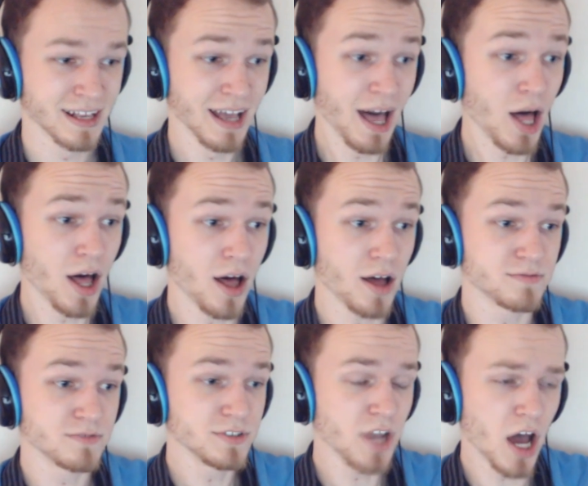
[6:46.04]
Oh,
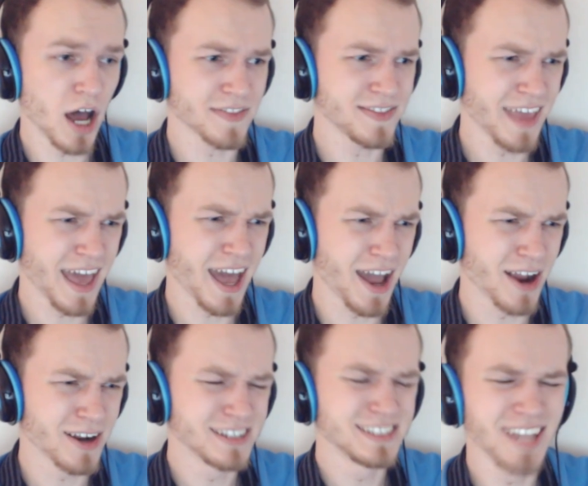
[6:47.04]
not
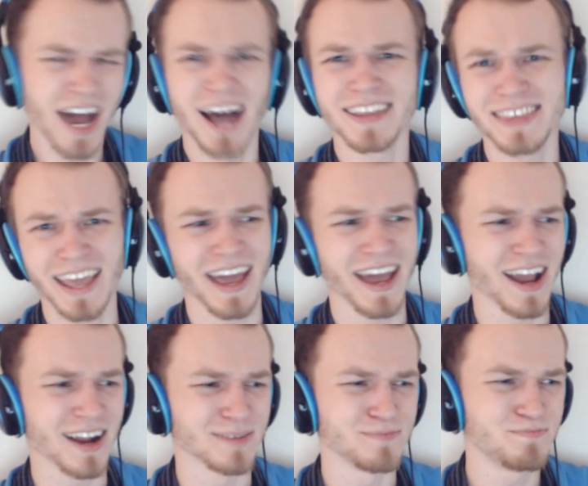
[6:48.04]
there, not
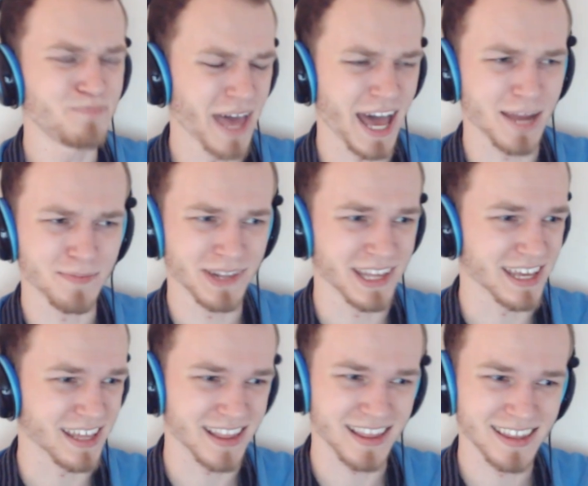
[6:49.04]
there. Bad
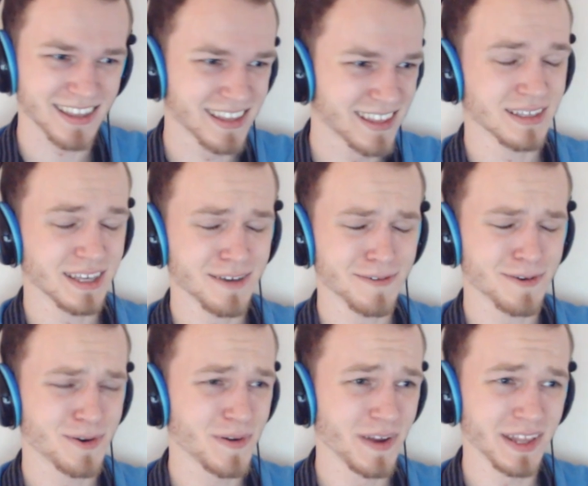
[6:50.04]
place. I
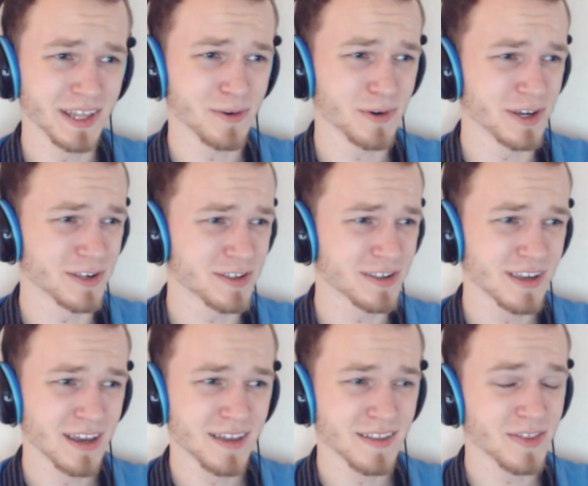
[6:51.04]
really wish
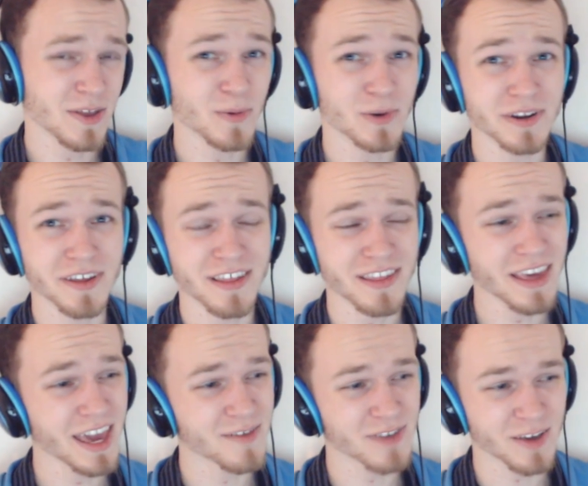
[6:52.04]
that there were a
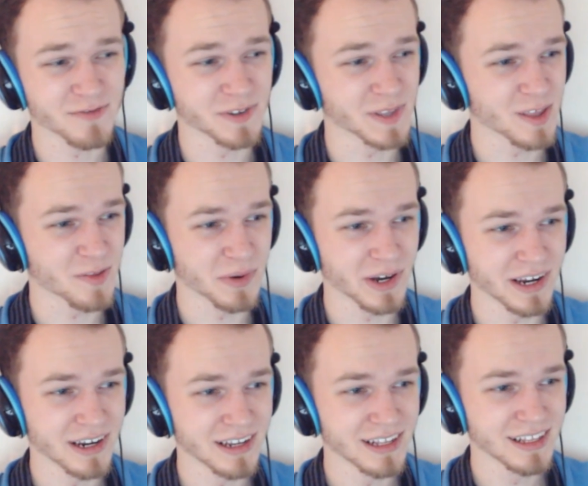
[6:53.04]
save after this
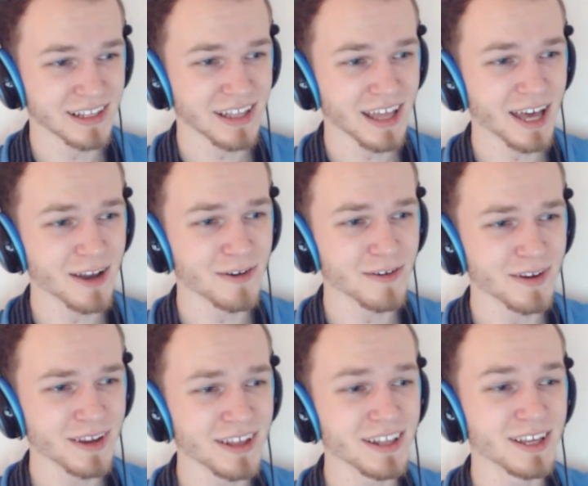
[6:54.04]
part. I
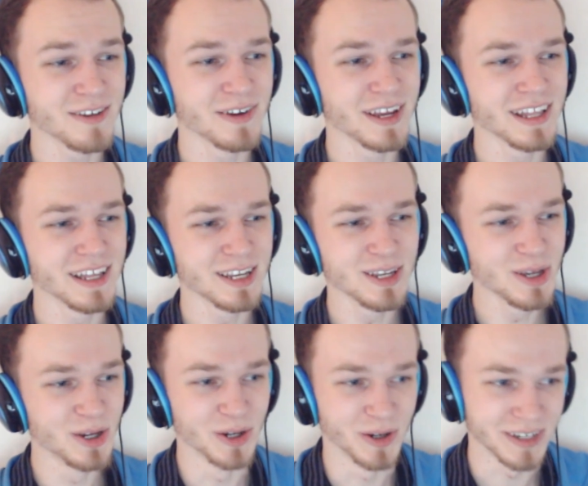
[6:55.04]
really, really
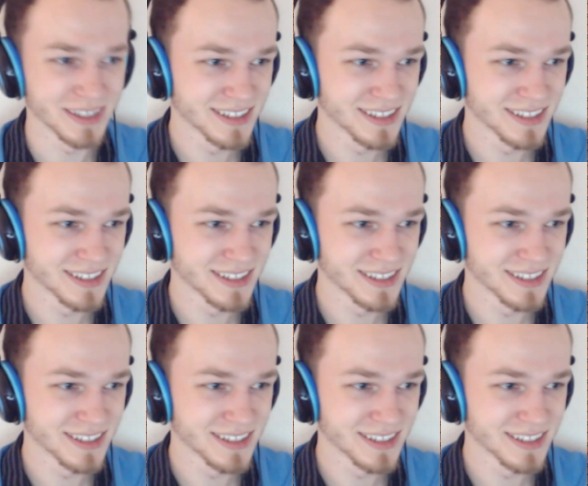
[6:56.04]
do.